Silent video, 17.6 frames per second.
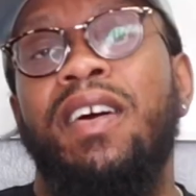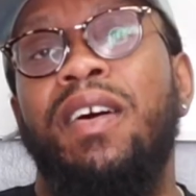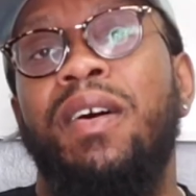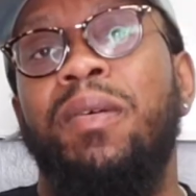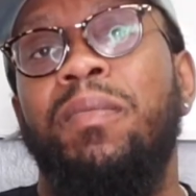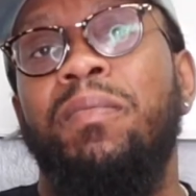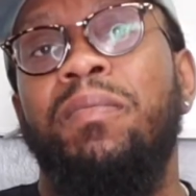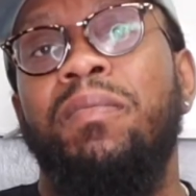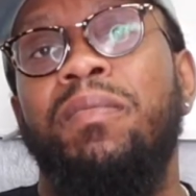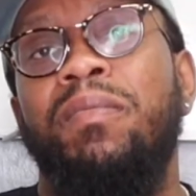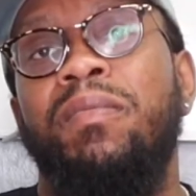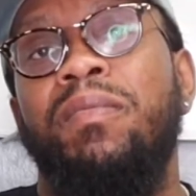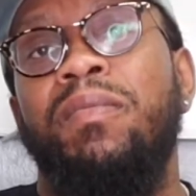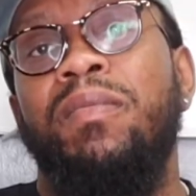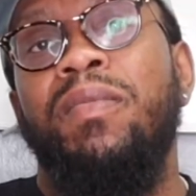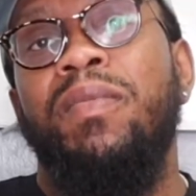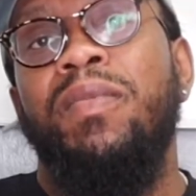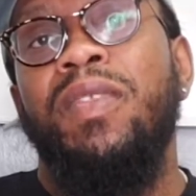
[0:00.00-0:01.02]

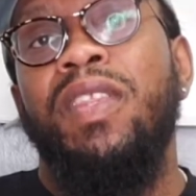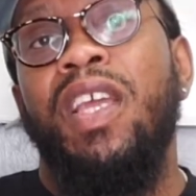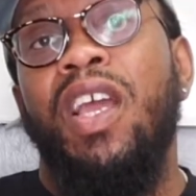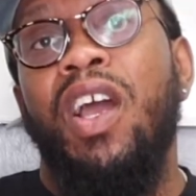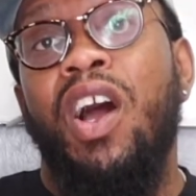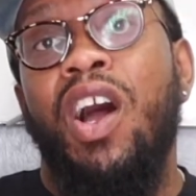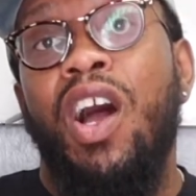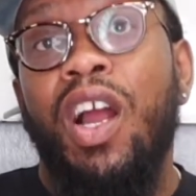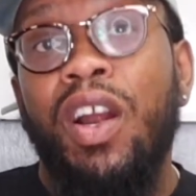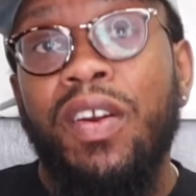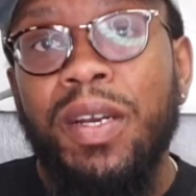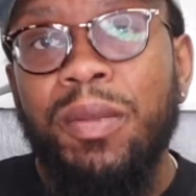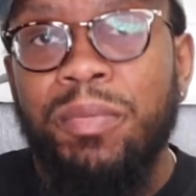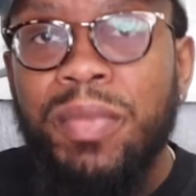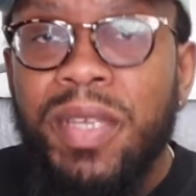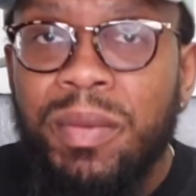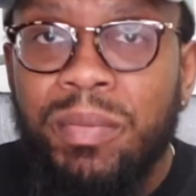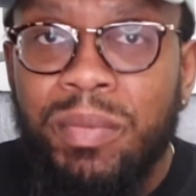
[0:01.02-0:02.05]
there
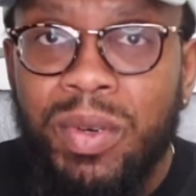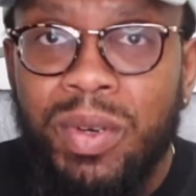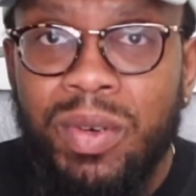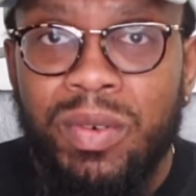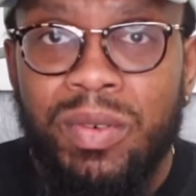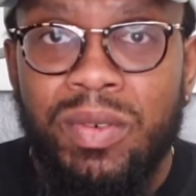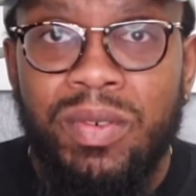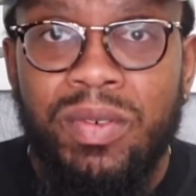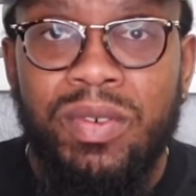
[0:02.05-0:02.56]
aren't people